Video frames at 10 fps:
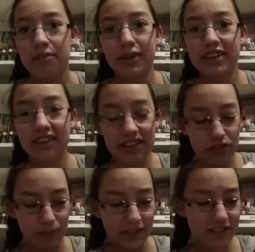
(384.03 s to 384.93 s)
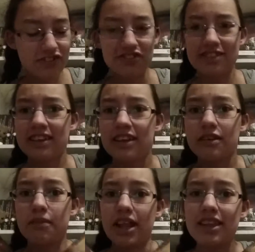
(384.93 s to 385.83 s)
But this one is just
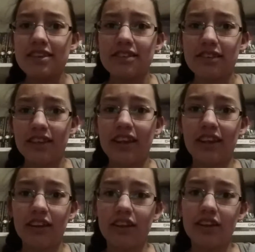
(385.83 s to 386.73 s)
my least, like,